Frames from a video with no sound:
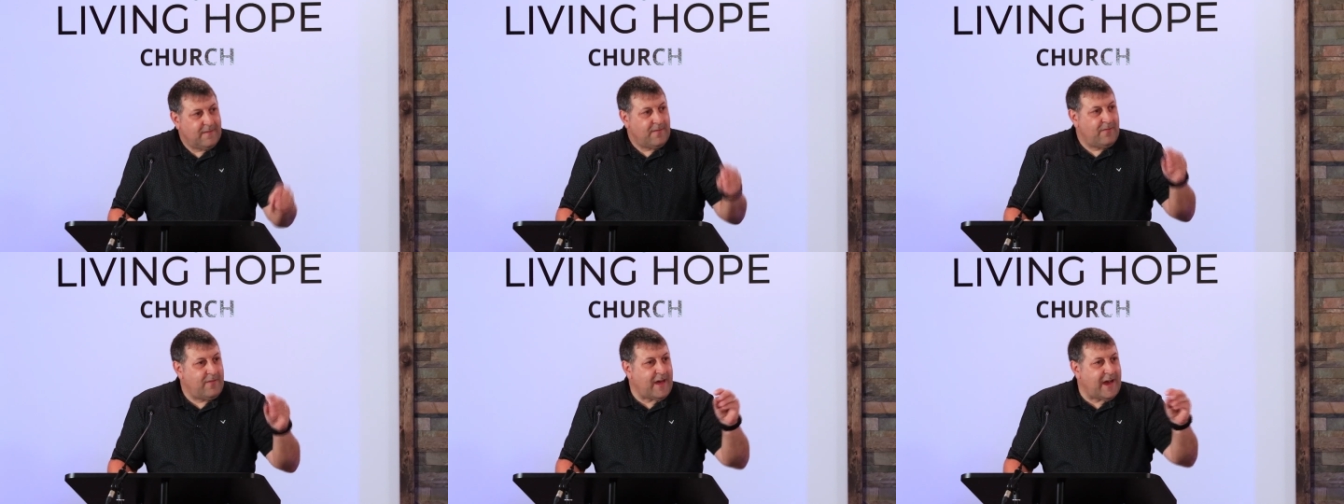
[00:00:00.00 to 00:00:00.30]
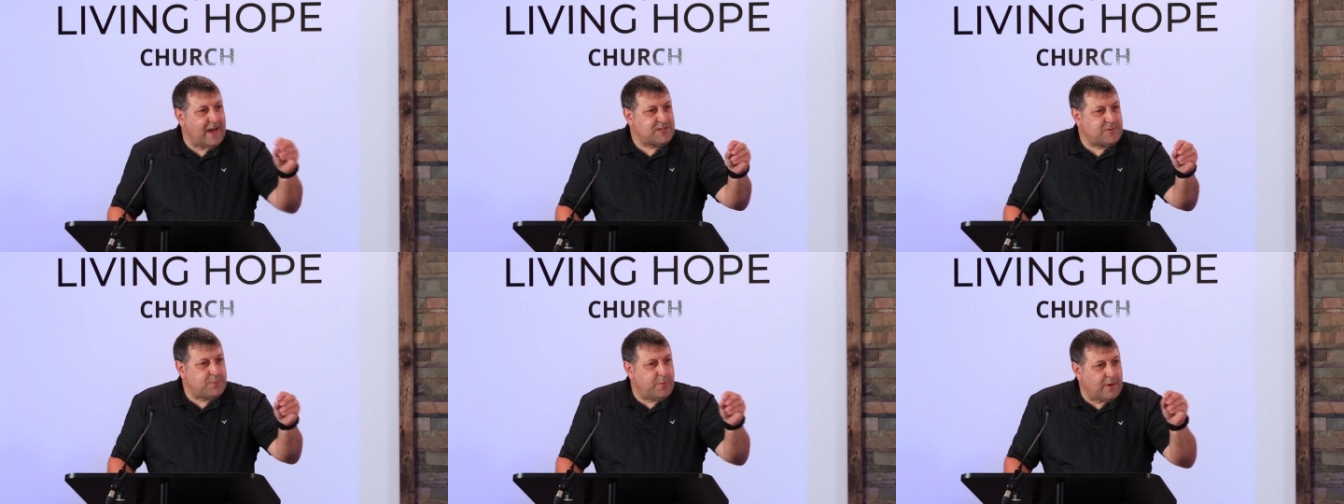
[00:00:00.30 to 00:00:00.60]

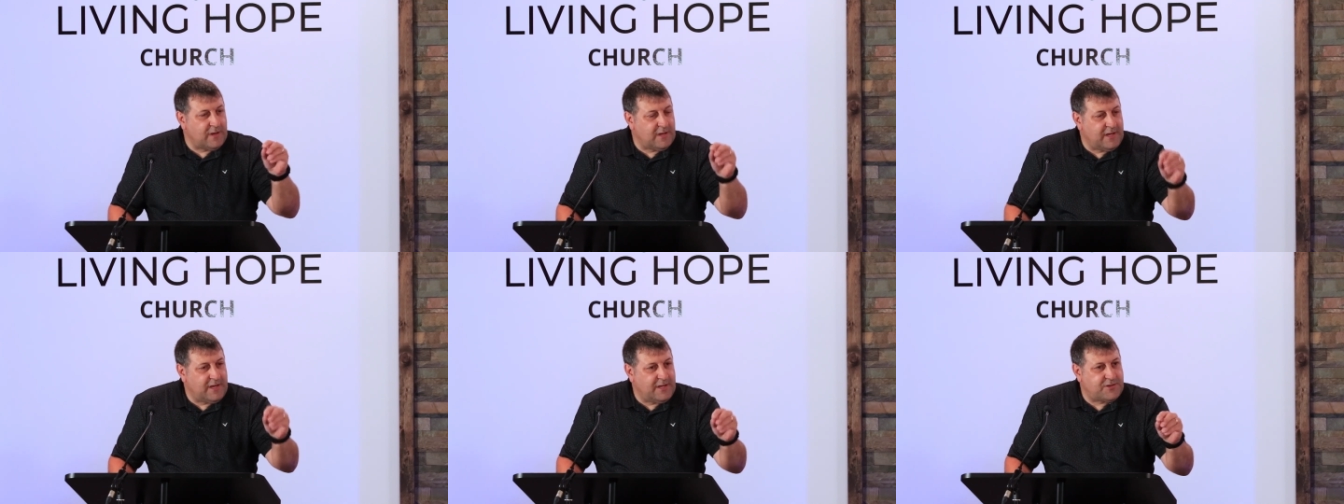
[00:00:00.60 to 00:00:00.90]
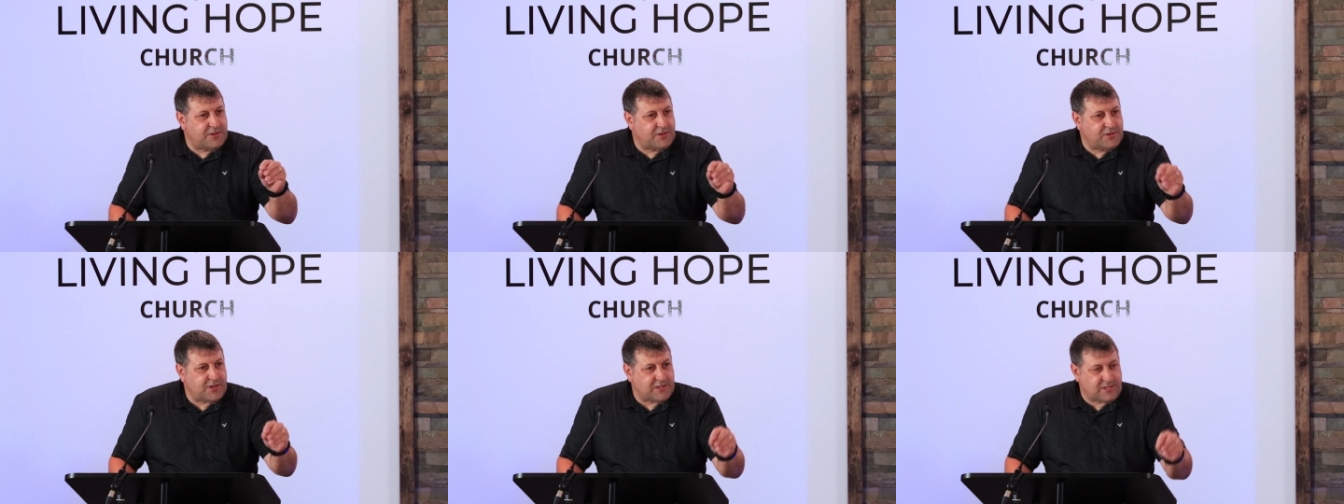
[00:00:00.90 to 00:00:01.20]
That's what leads
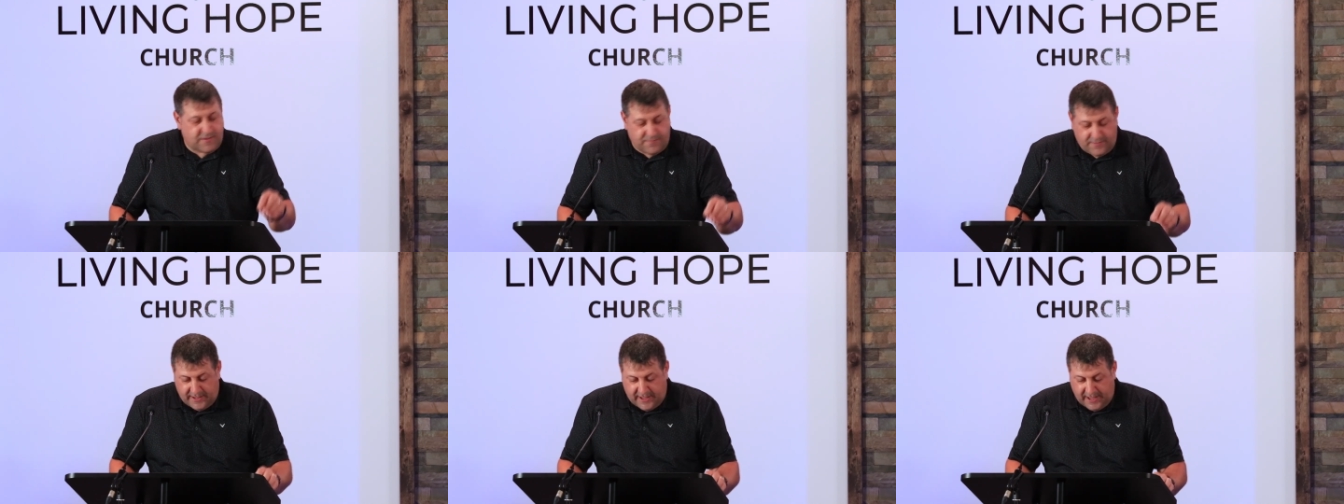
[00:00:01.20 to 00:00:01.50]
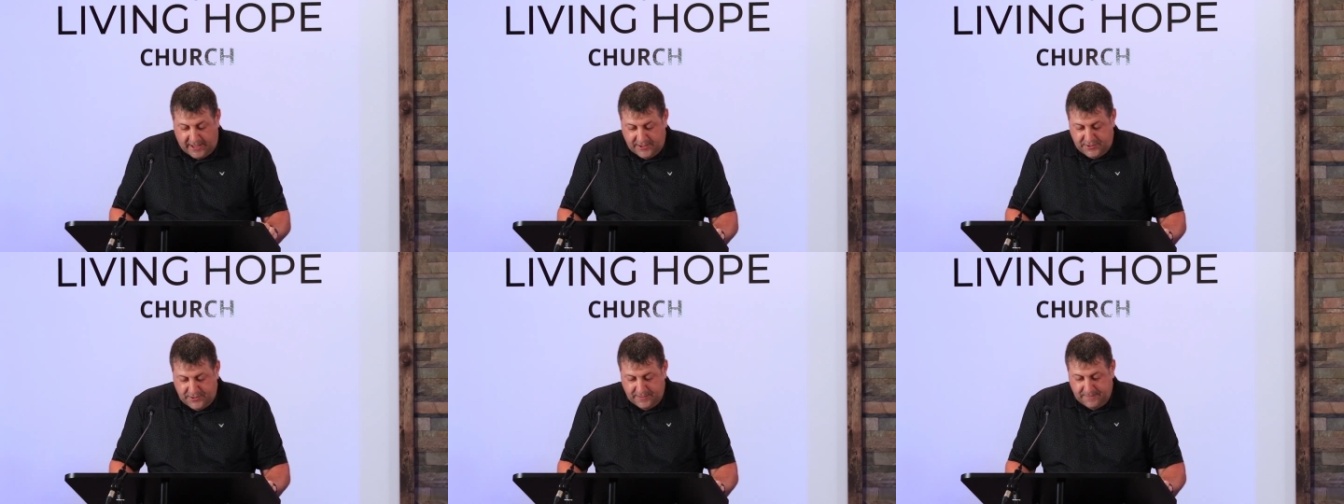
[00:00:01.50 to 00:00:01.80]
to
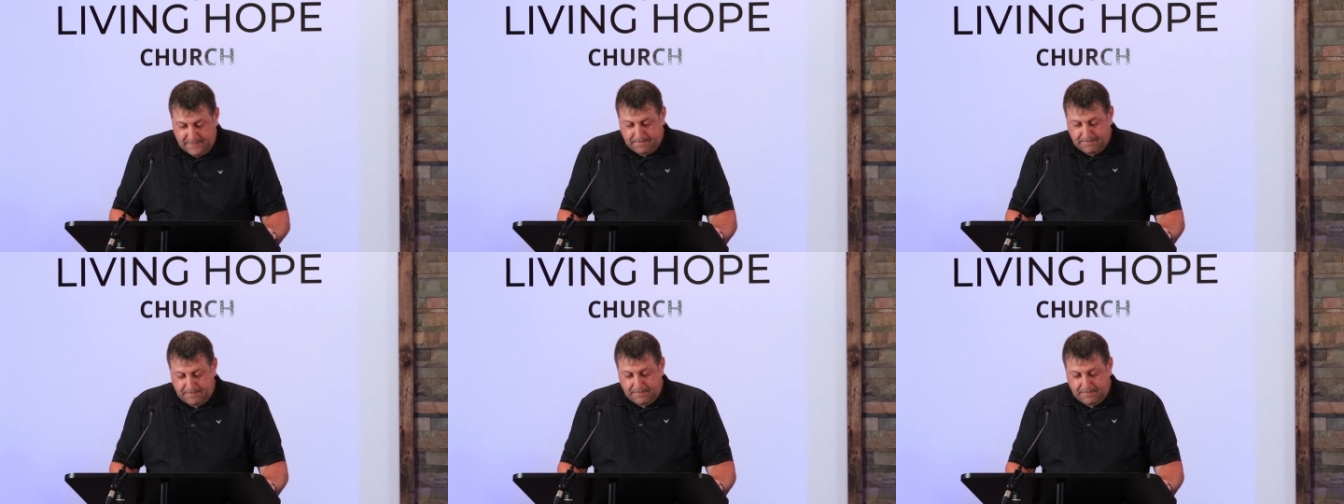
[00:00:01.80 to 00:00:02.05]
justification.